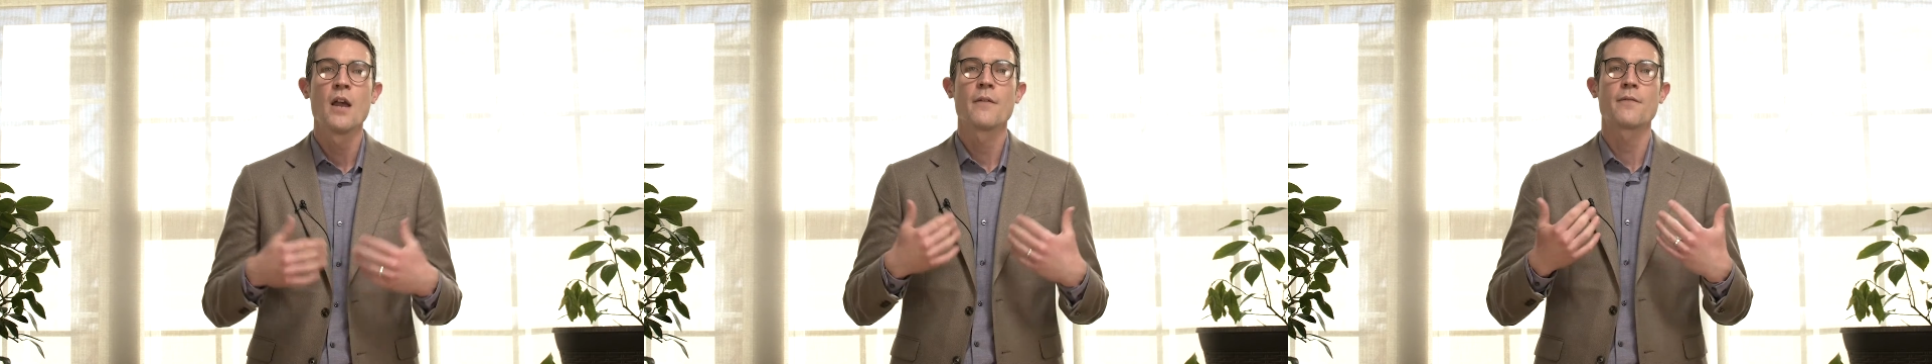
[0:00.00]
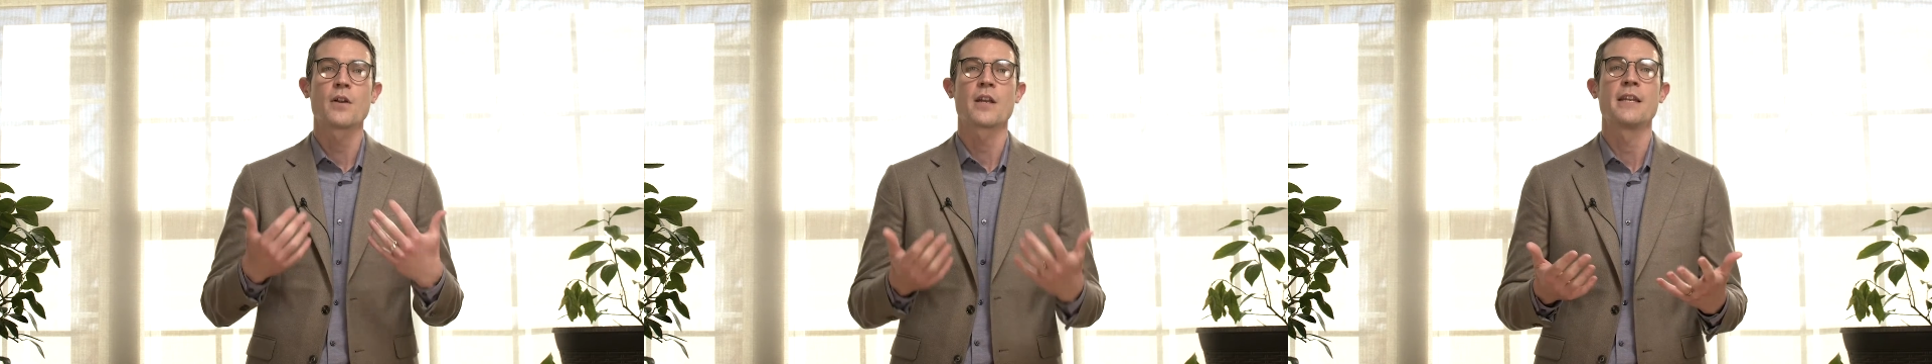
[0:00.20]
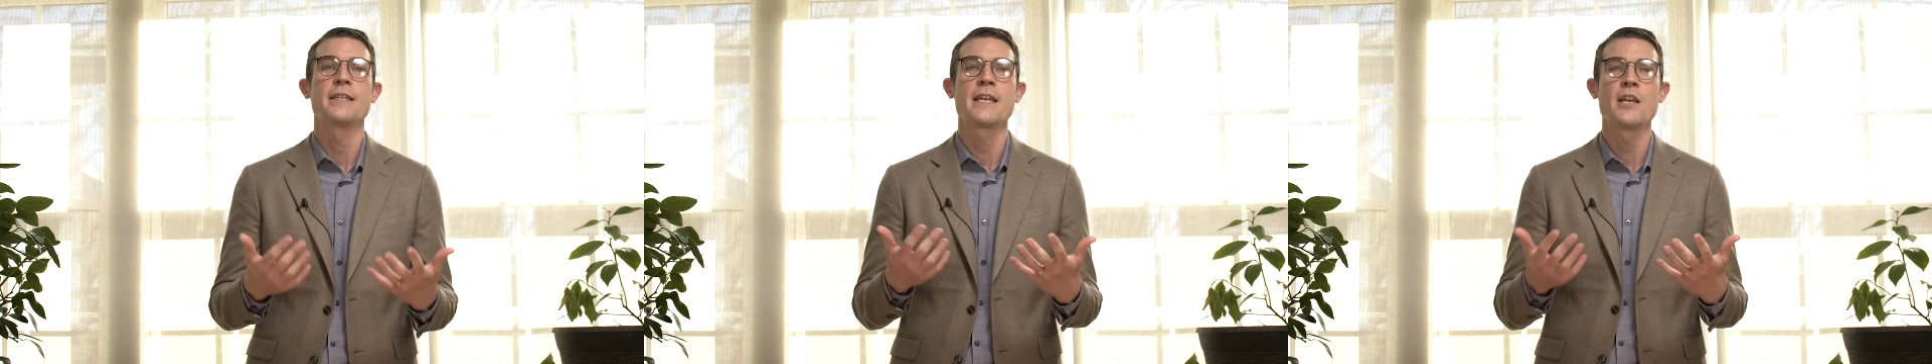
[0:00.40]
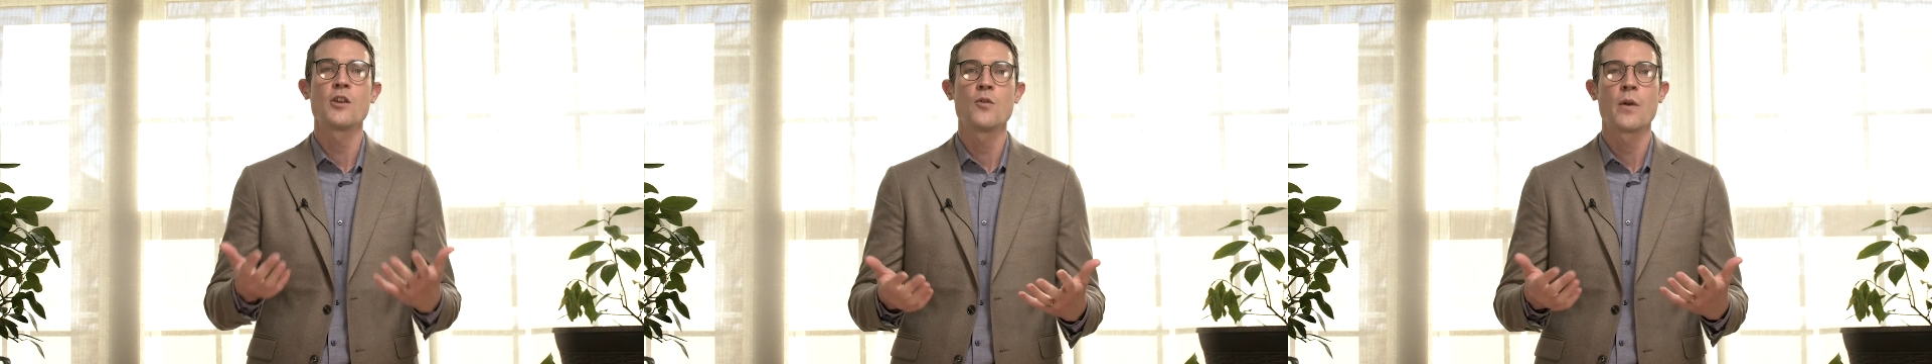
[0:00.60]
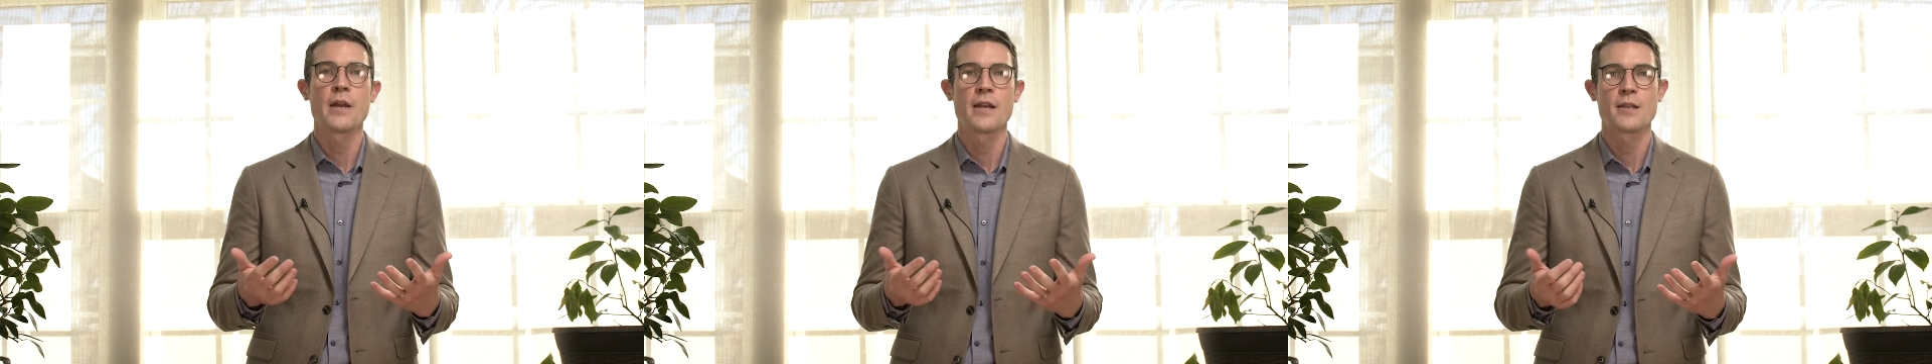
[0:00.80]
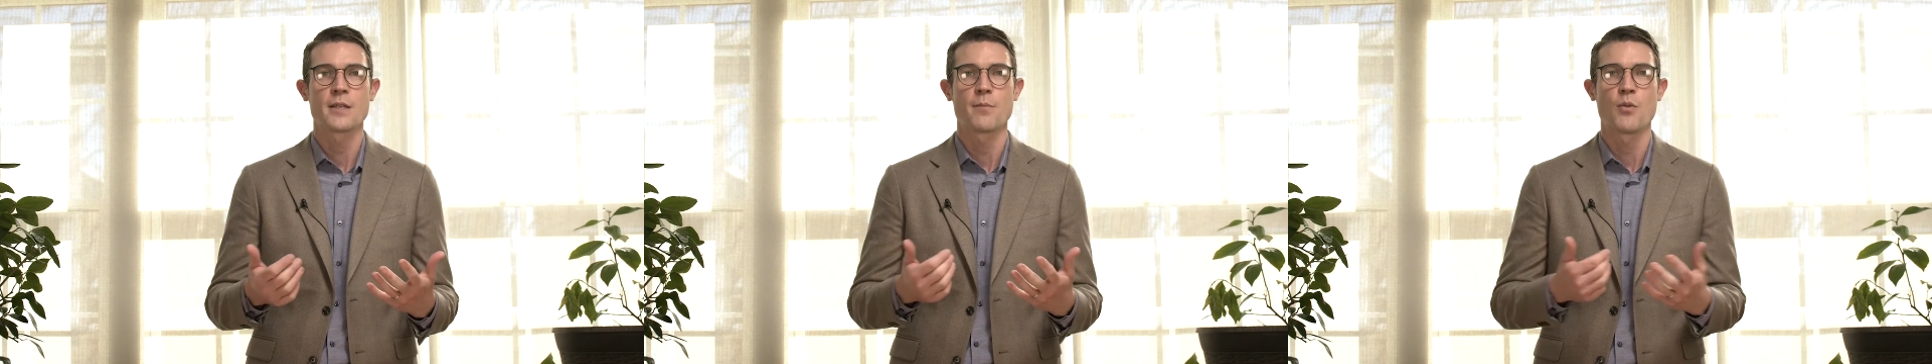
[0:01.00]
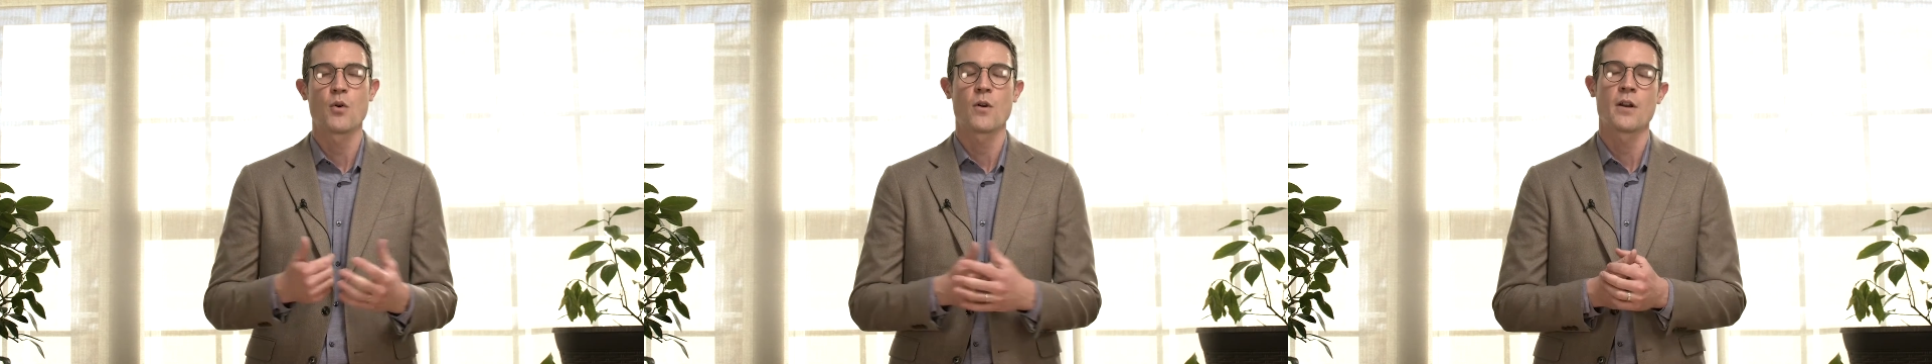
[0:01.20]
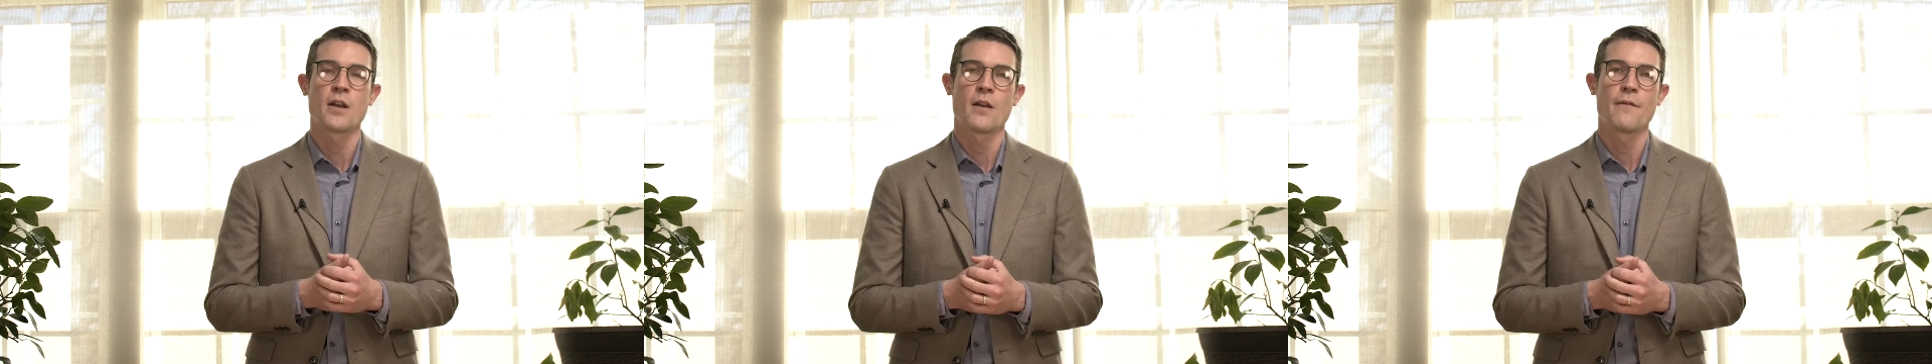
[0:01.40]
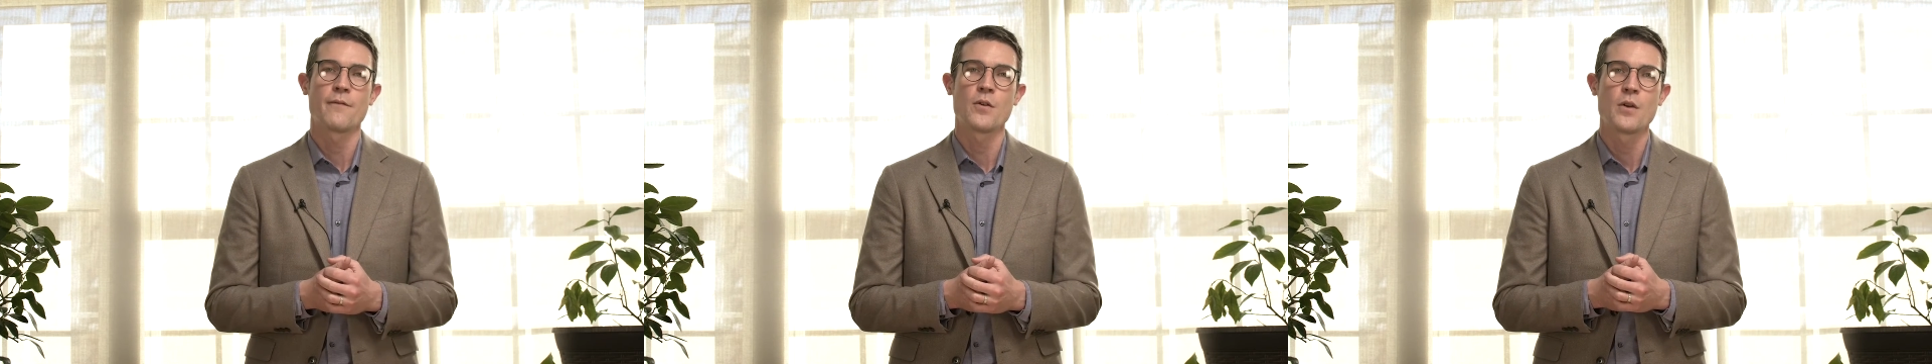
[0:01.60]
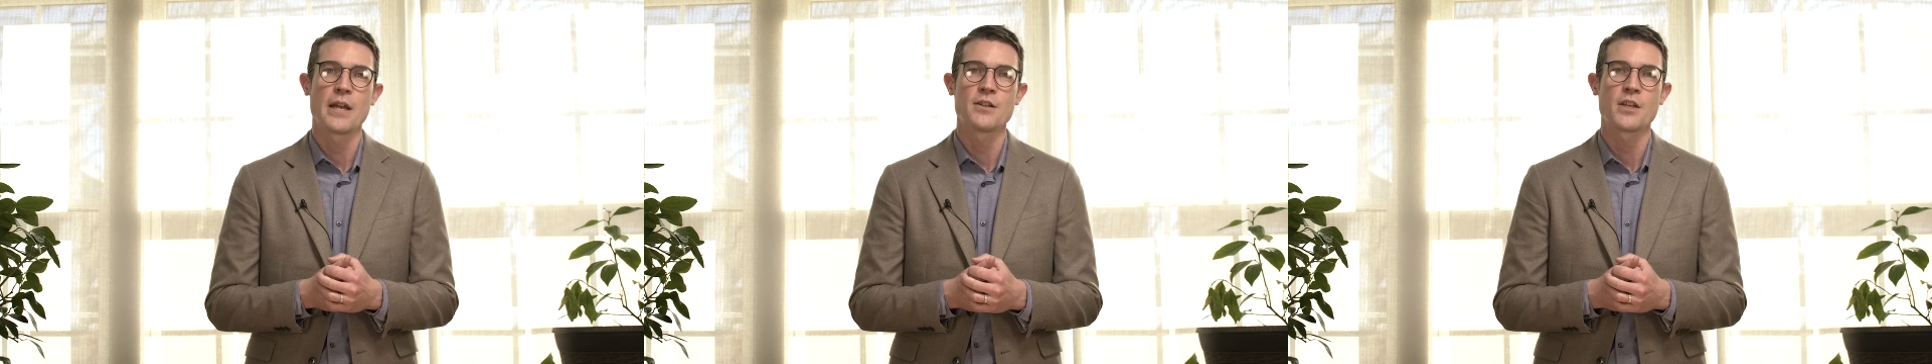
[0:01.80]
for continuing to support
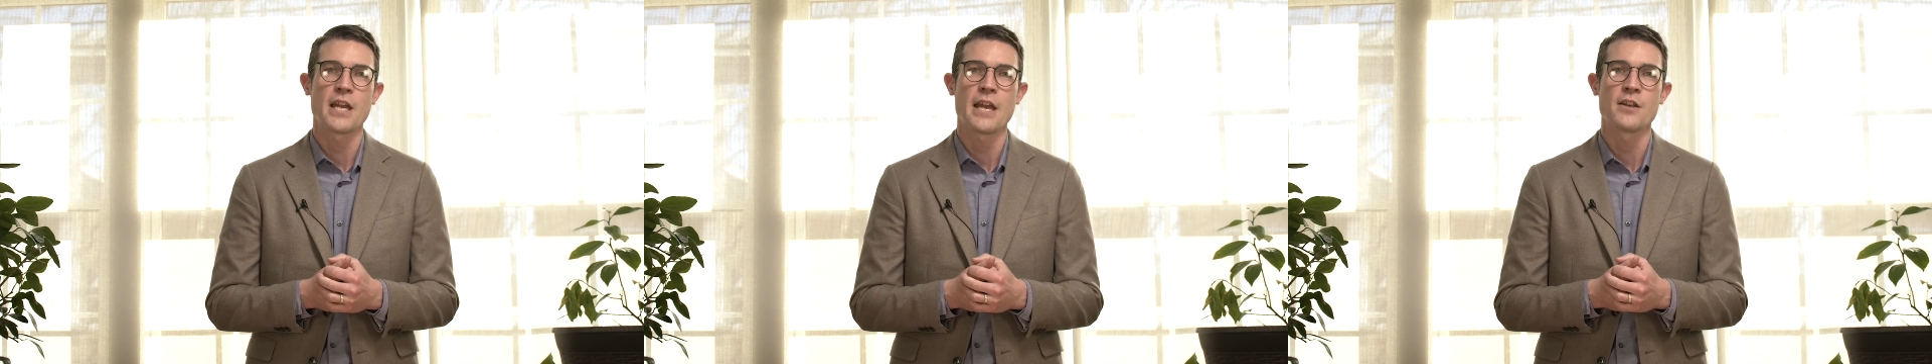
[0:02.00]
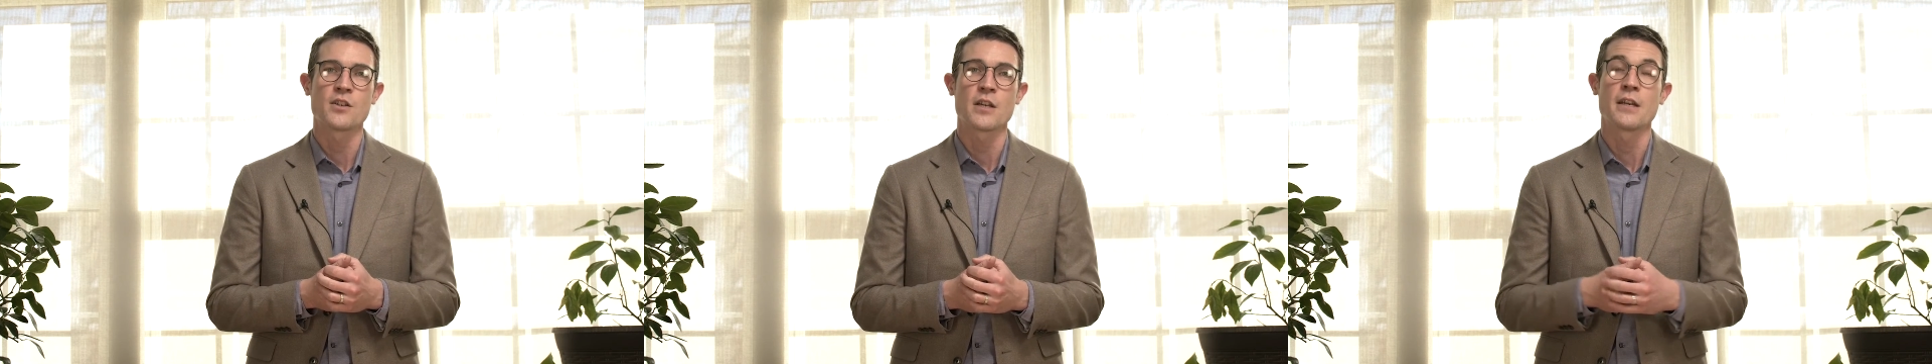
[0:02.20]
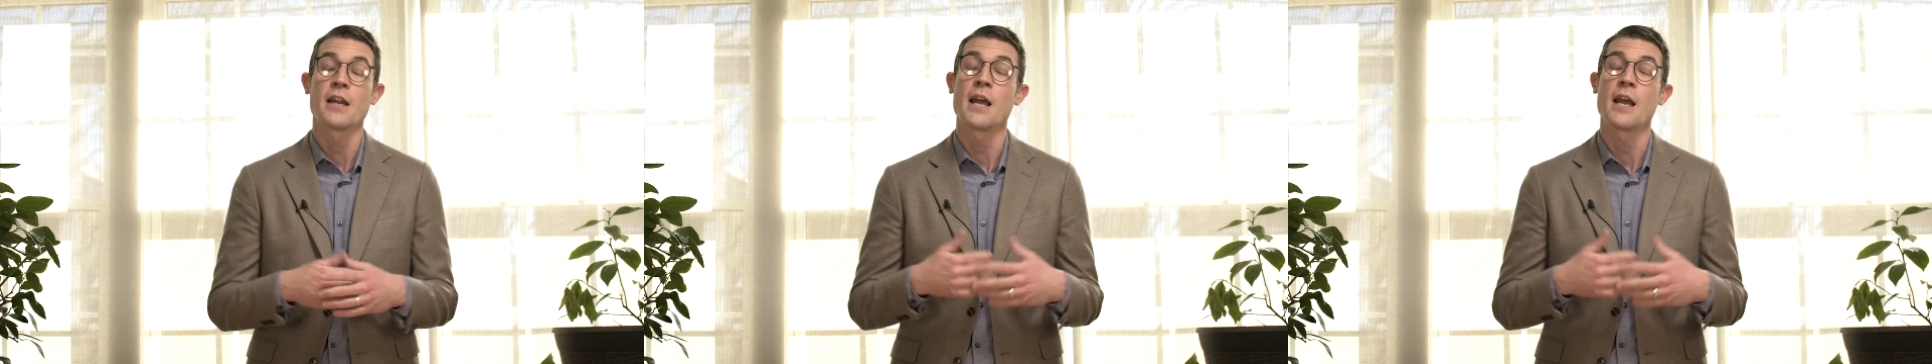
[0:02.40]
food education